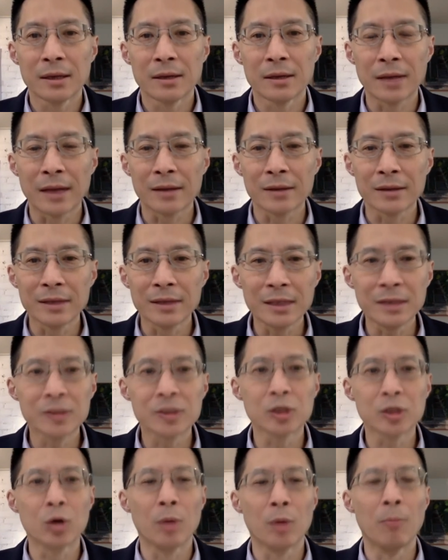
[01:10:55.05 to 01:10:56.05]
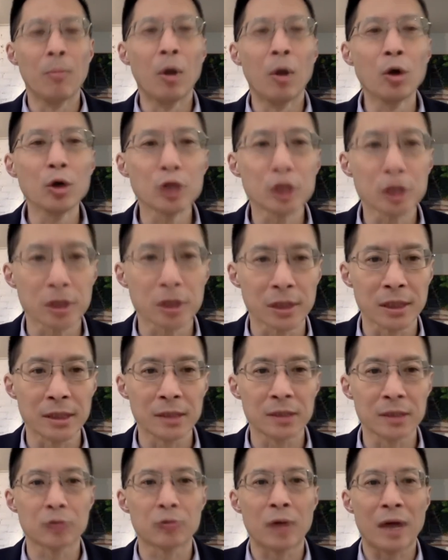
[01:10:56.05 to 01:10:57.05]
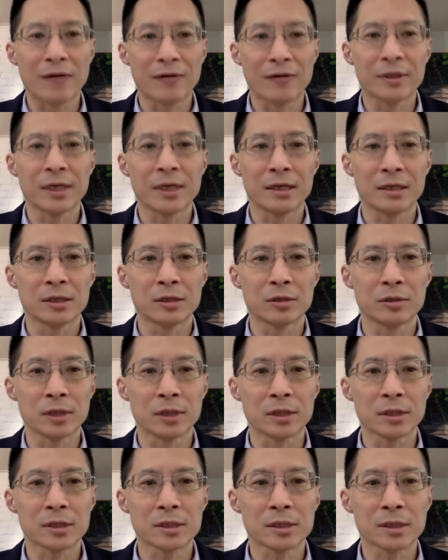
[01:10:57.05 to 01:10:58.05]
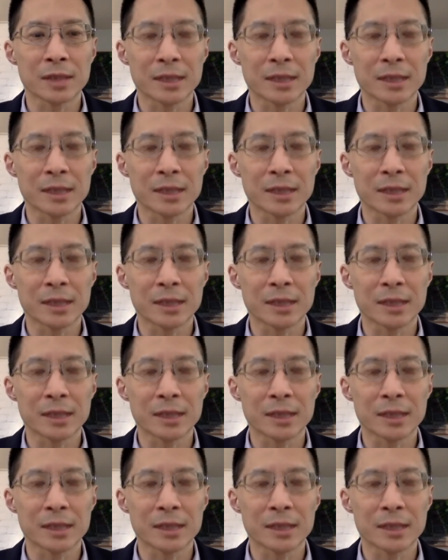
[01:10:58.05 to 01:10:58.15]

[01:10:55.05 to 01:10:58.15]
that leads you emotionally to gravitate to this?